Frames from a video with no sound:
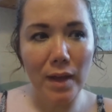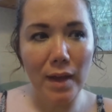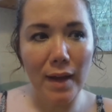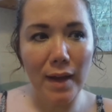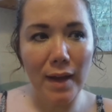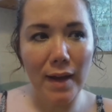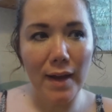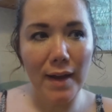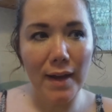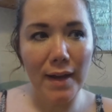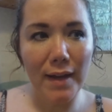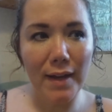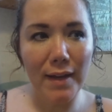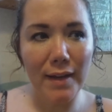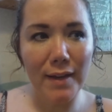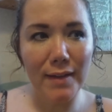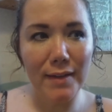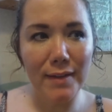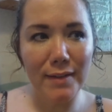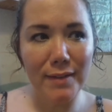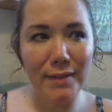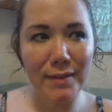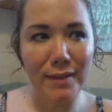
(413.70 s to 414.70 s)

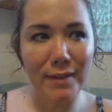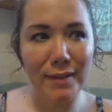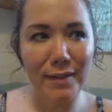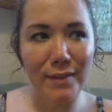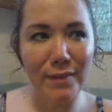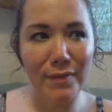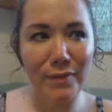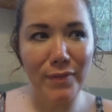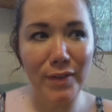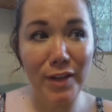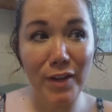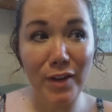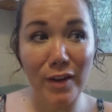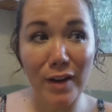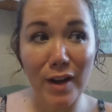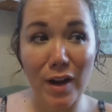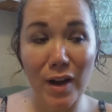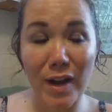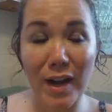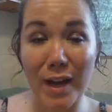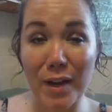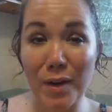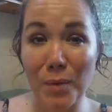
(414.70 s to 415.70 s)
I figure
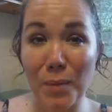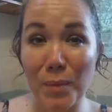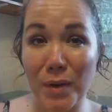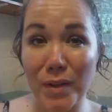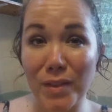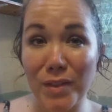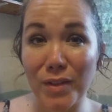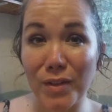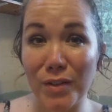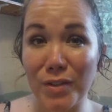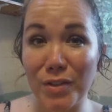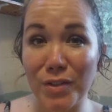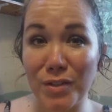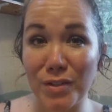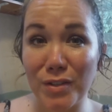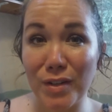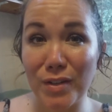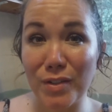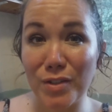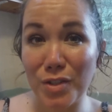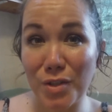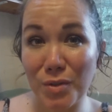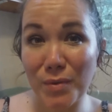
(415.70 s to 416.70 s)
out kind of what they're
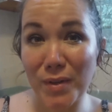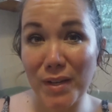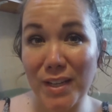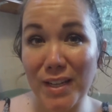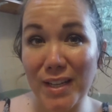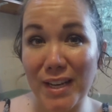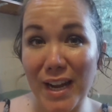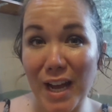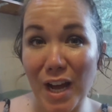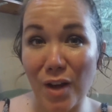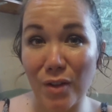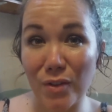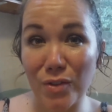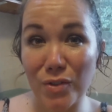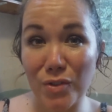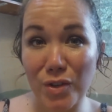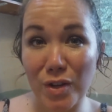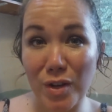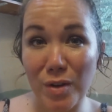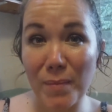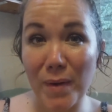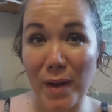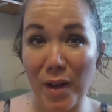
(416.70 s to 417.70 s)
doing and how they're
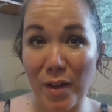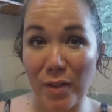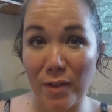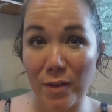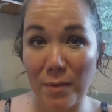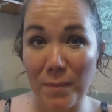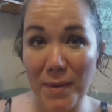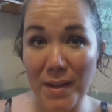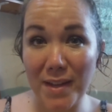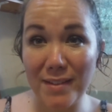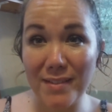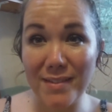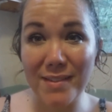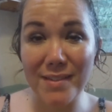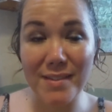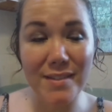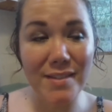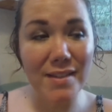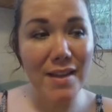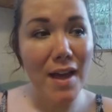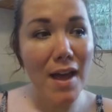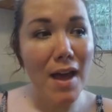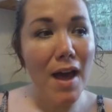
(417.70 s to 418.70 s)
doing by other
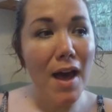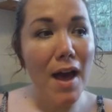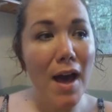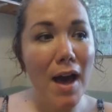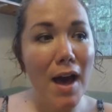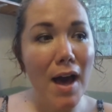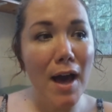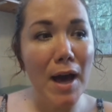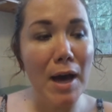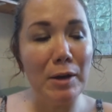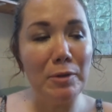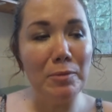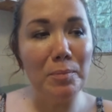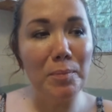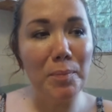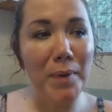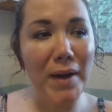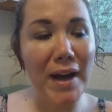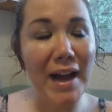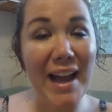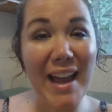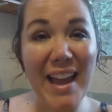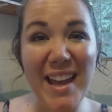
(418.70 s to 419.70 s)
means.
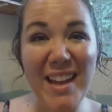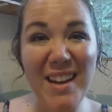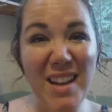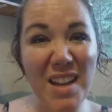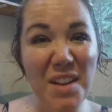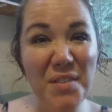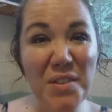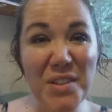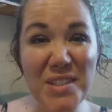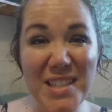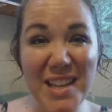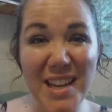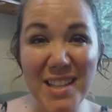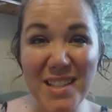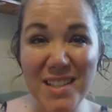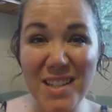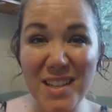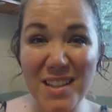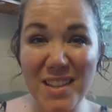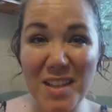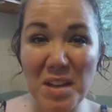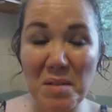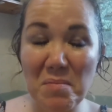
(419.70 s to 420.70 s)
But I had never
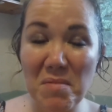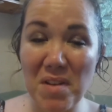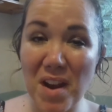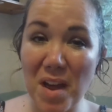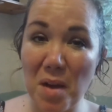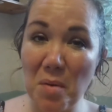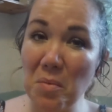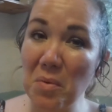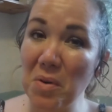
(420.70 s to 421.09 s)
tested them, and I